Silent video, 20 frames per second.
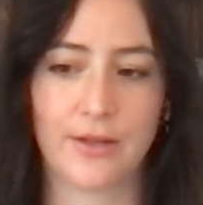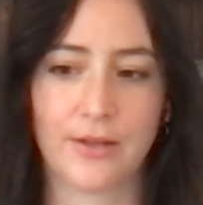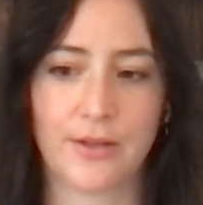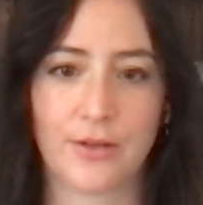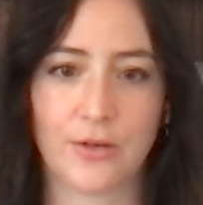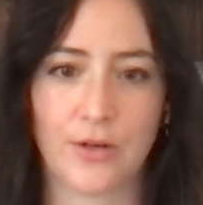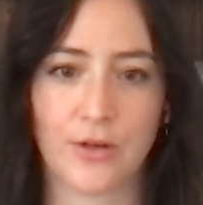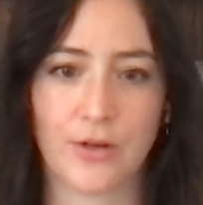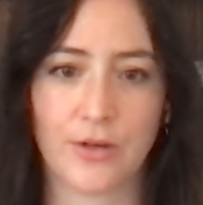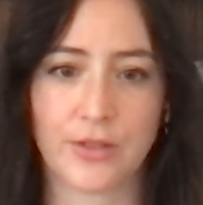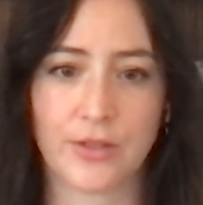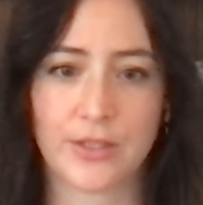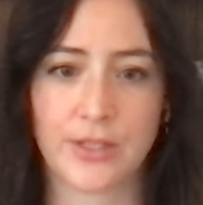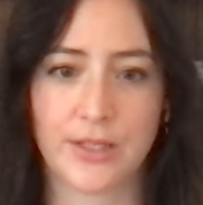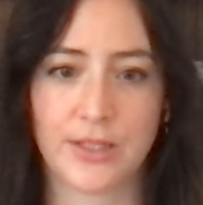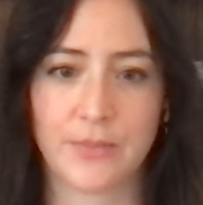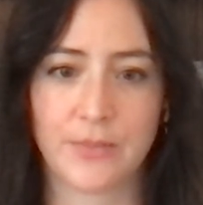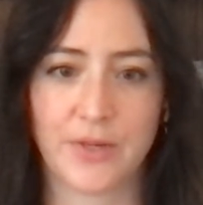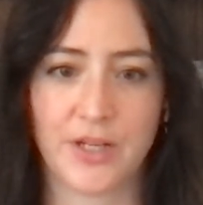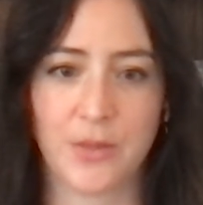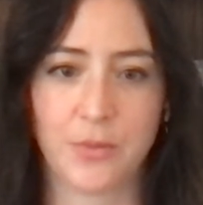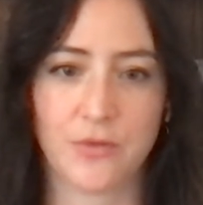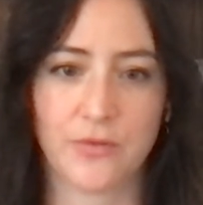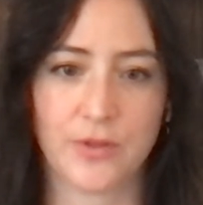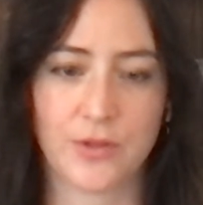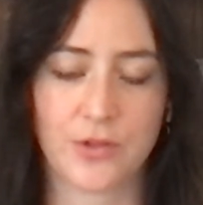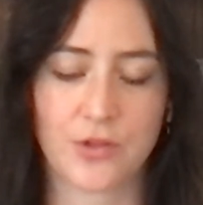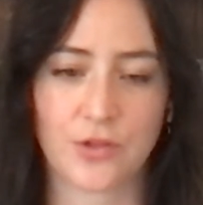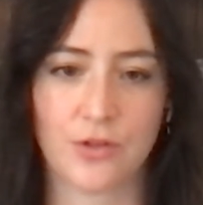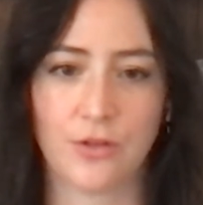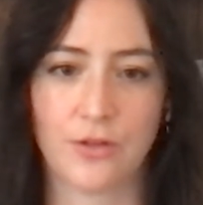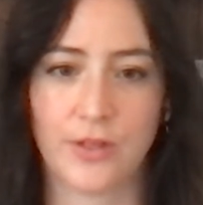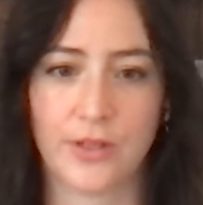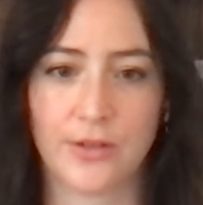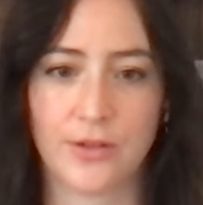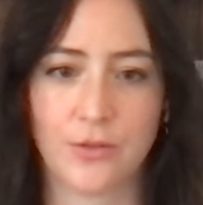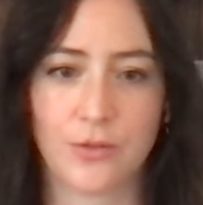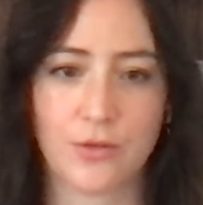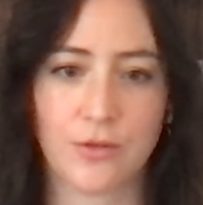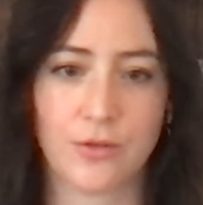there aren't as many provincial
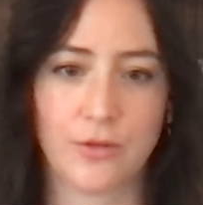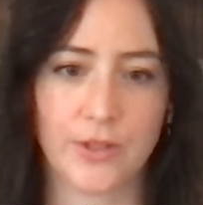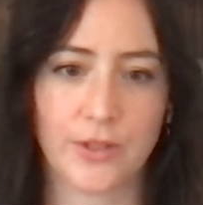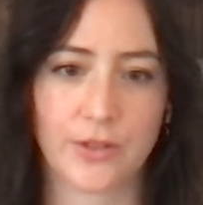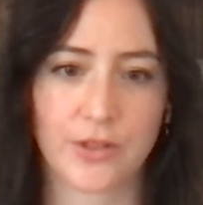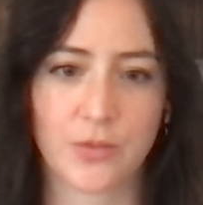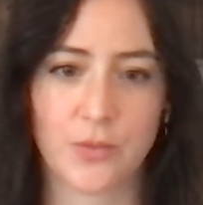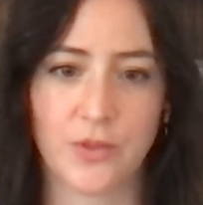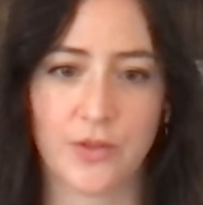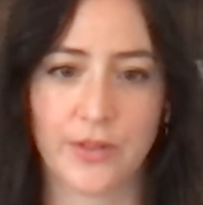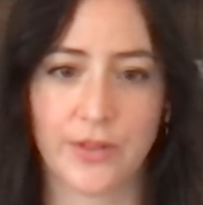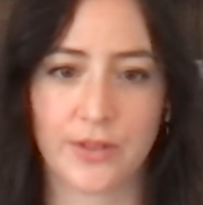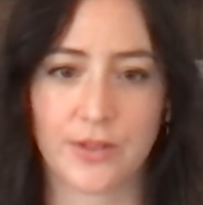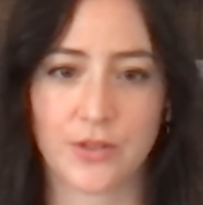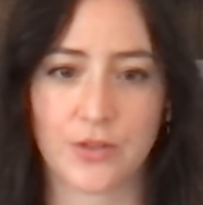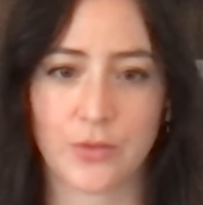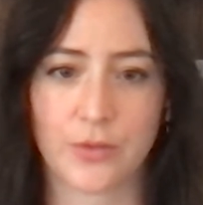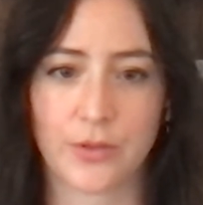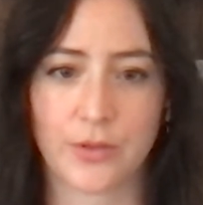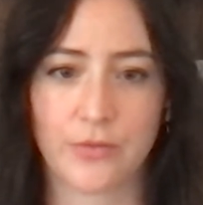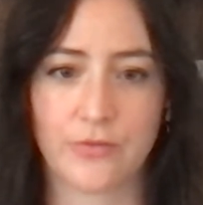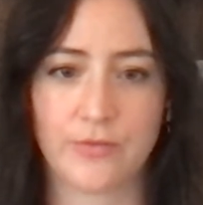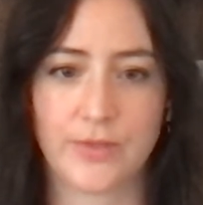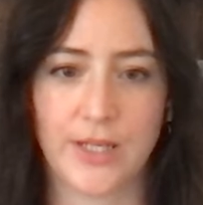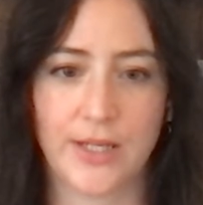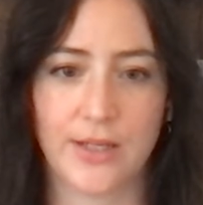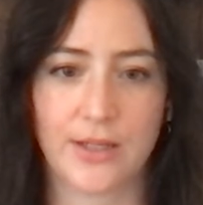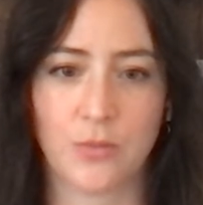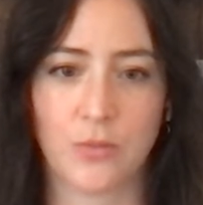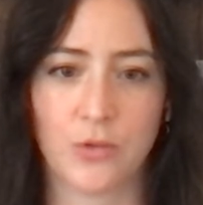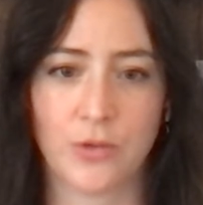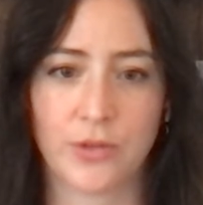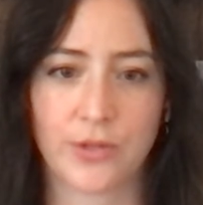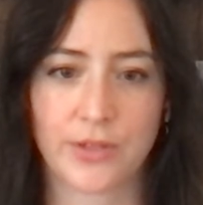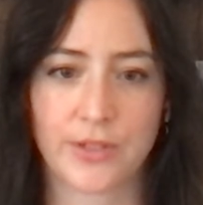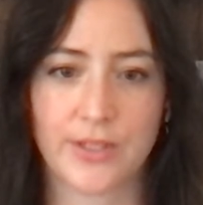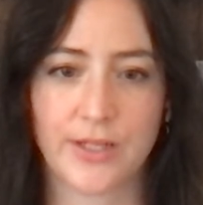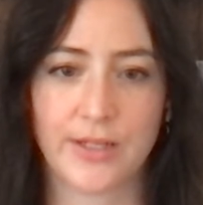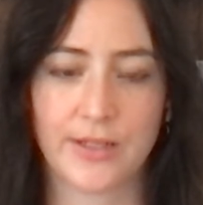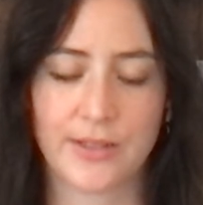and local leaders willing to sort of take a
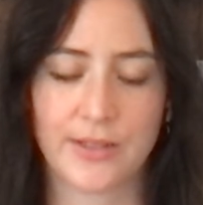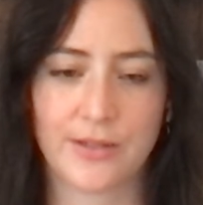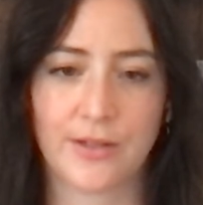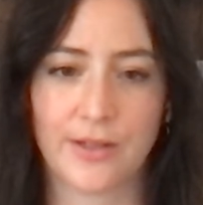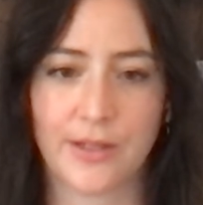bolder stance on